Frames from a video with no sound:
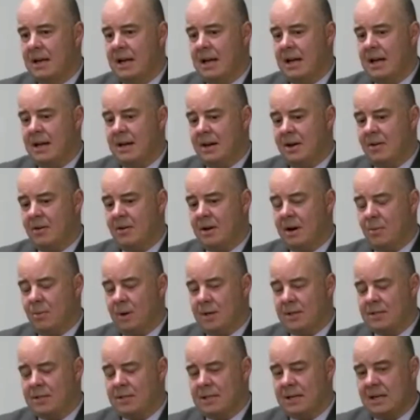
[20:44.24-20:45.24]
And here I
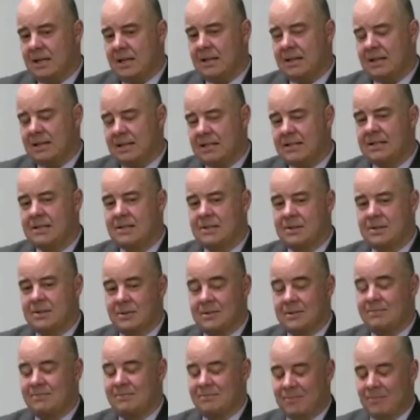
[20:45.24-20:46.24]
was. And this is the
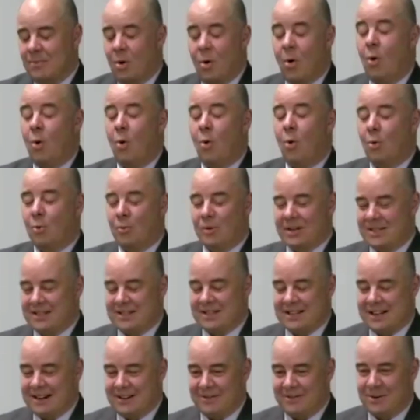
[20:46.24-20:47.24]
whole
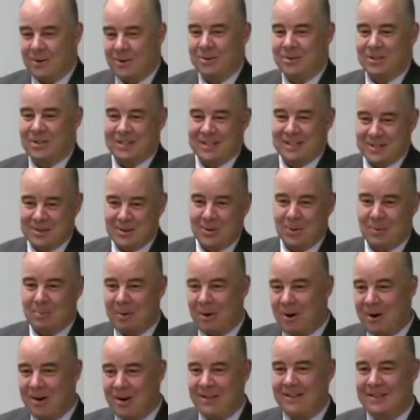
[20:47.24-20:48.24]
reason that I've told you this whole
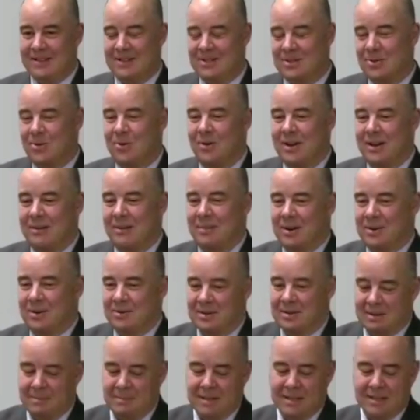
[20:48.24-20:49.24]
part of this story
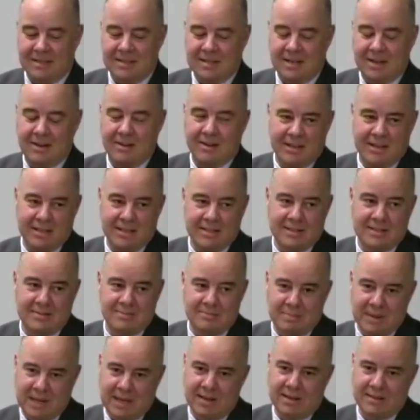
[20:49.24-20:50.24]
about the military is
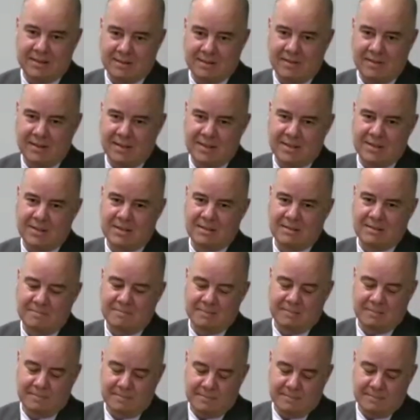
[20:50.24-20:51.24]
because of this
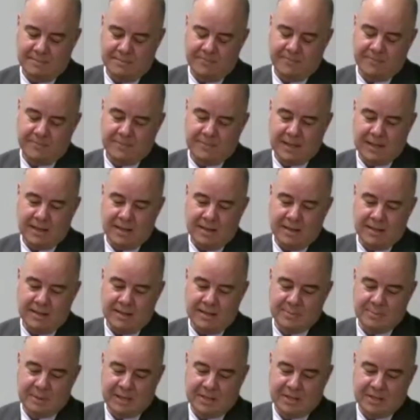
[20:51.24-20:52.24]

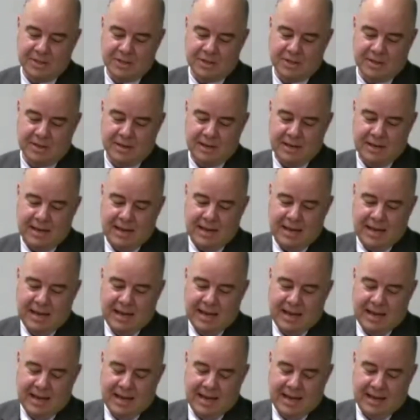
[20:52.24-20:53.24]
picture.
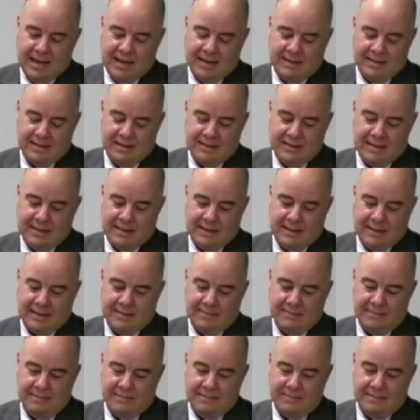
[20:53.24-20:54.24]
And
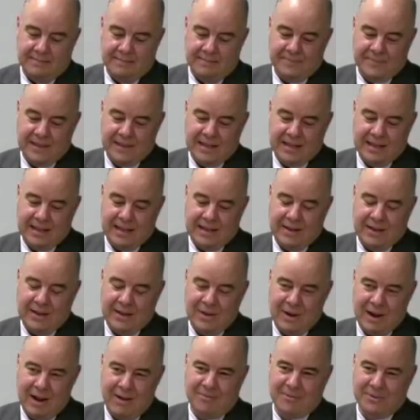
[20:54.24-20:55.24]

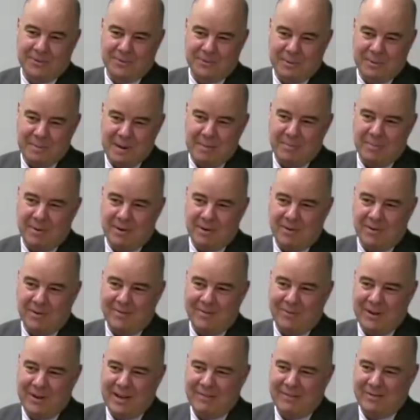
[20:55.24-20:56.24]
you have to remember,
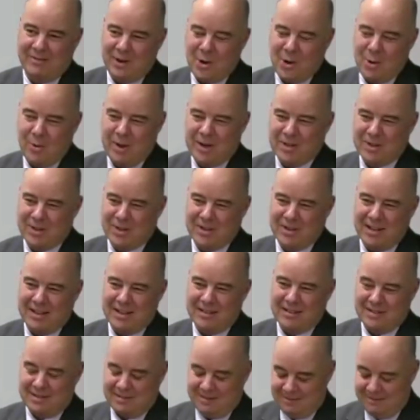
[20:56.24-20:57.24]
we have no
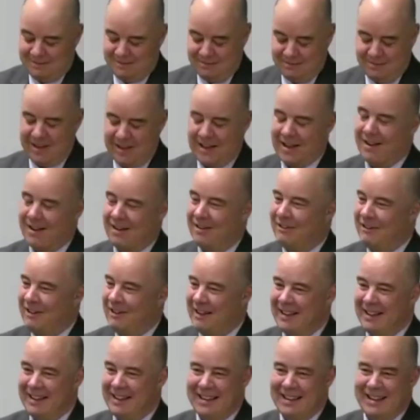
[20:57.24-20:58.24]
internet, we have
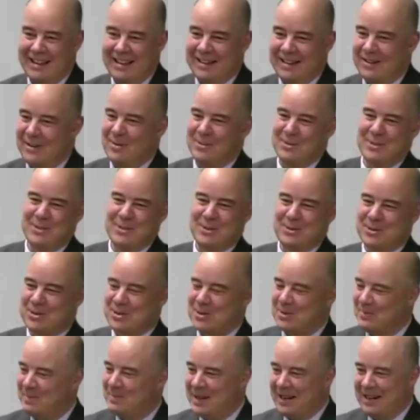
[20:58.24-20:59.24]
no
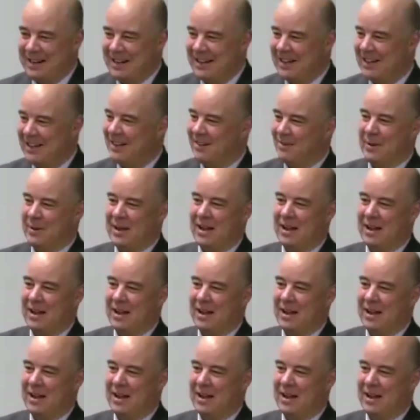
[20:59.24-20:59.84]
social media, we